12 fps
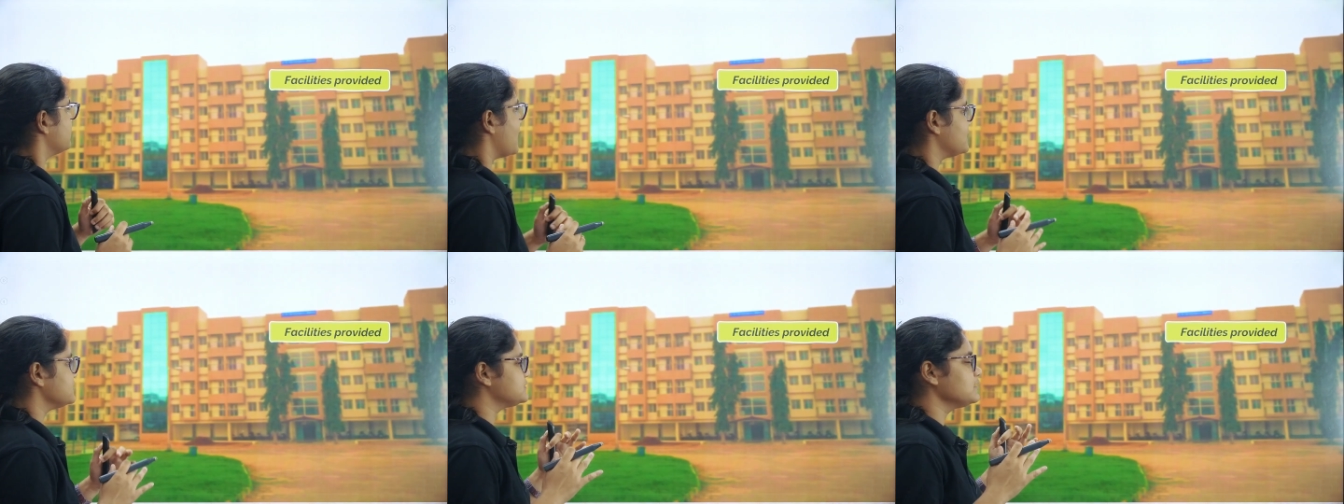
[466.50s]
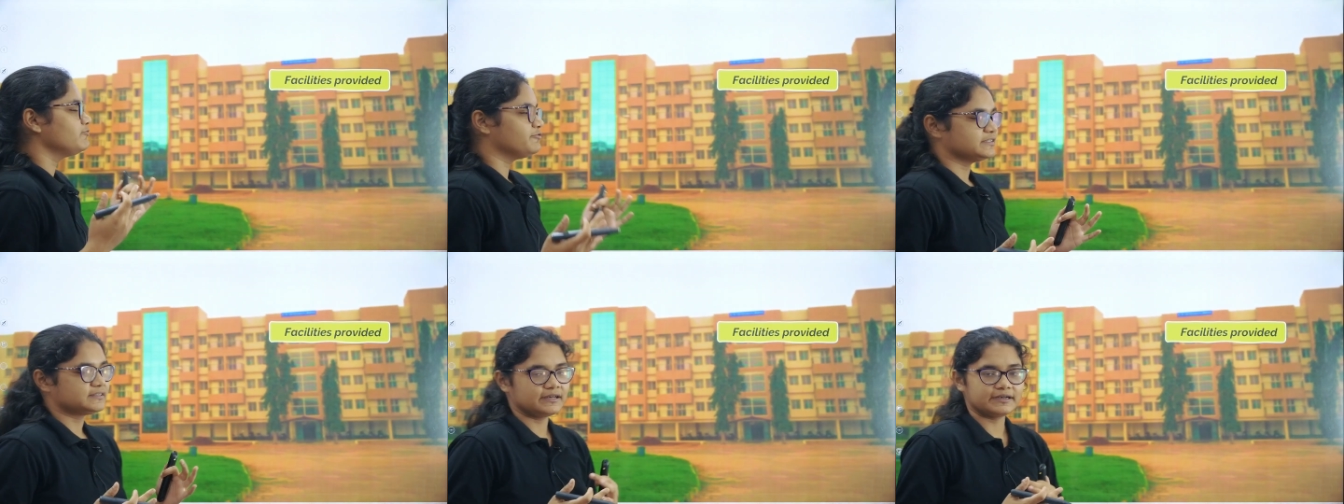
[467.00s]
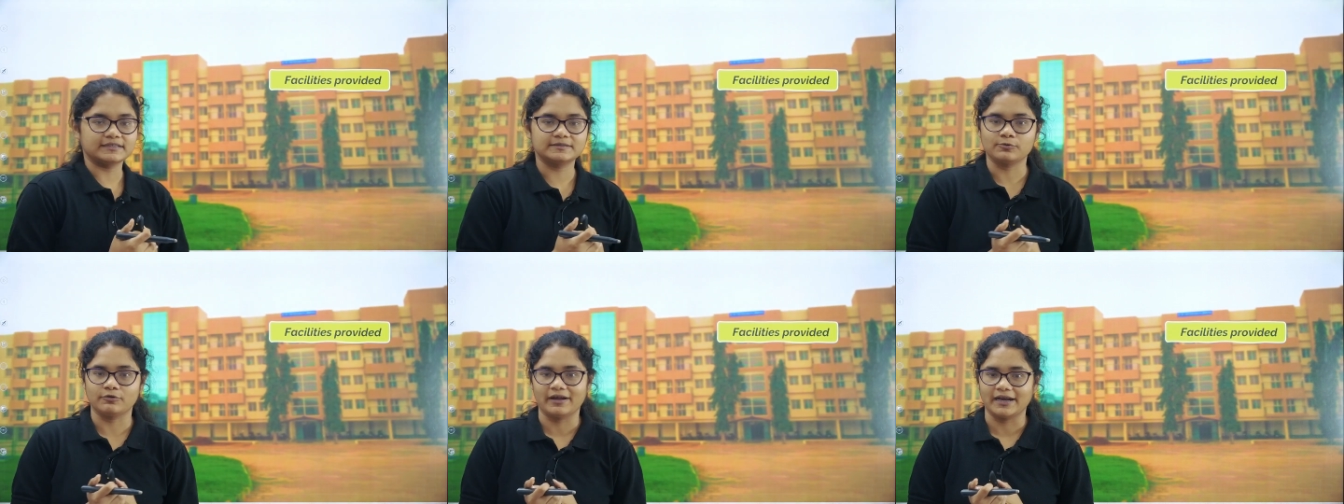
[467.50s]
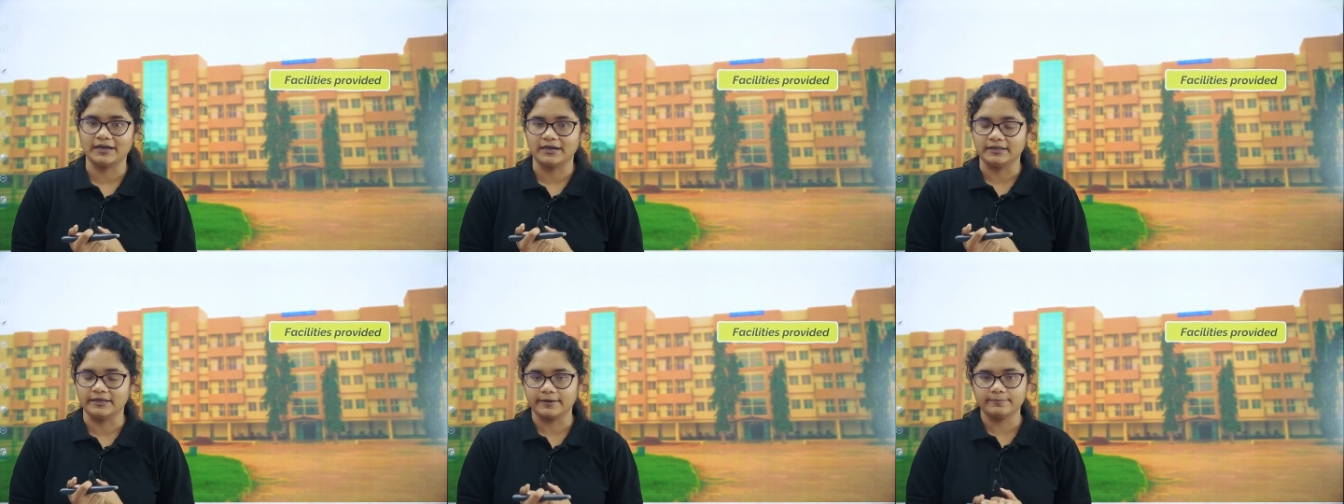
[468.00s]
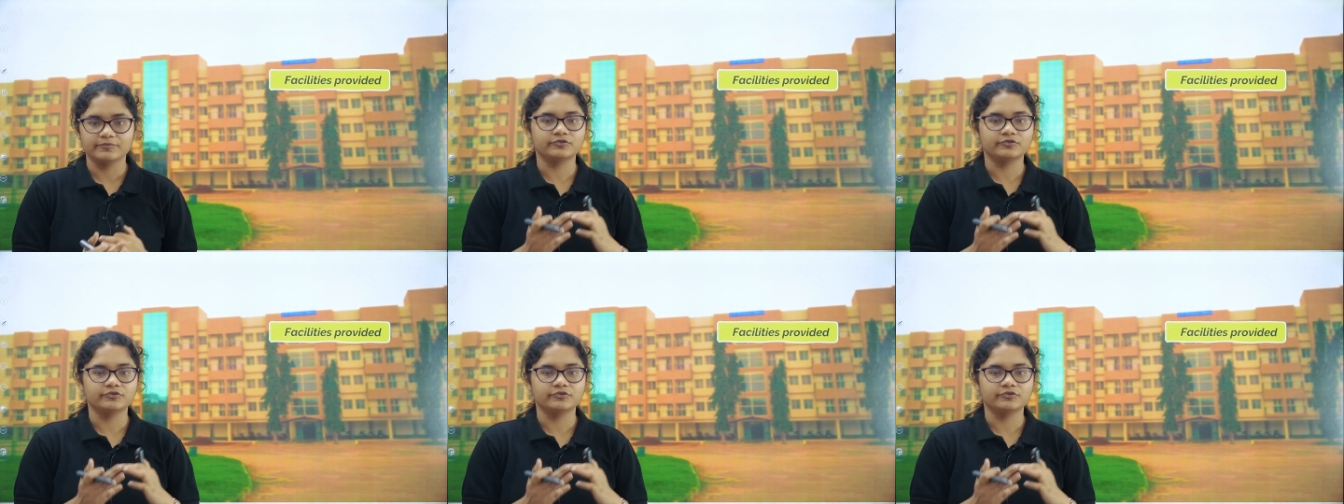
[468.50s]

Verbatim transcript: that is the facilities provided here.